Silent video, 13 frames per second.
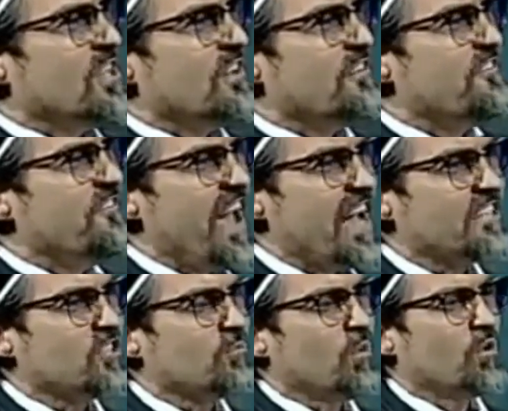the
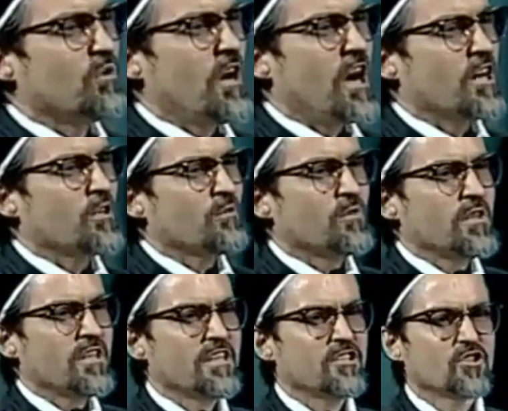effects of
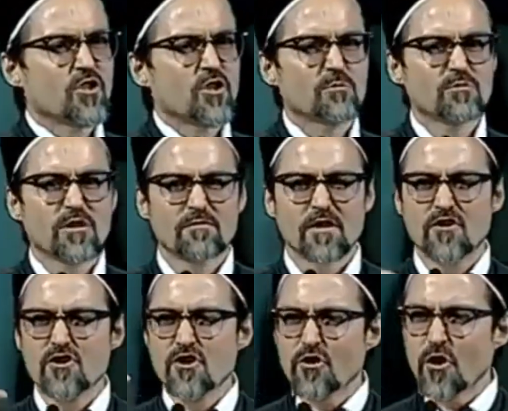pornography in terms
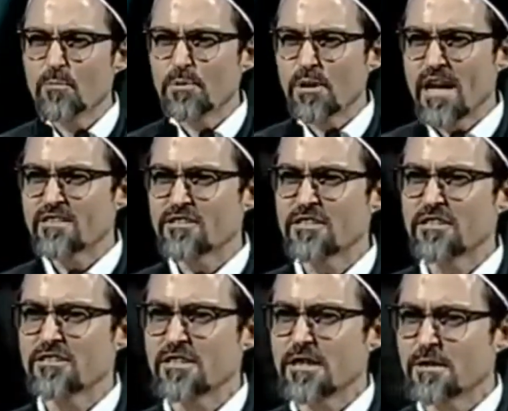of the
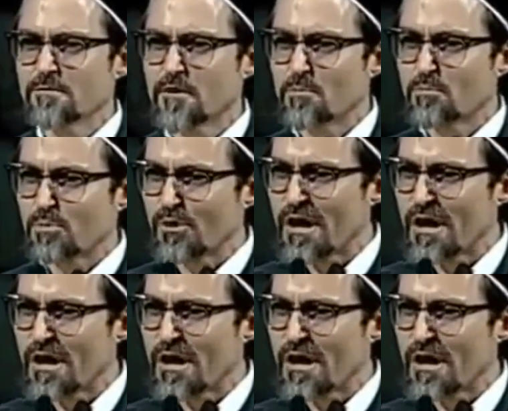neuroplasticity of the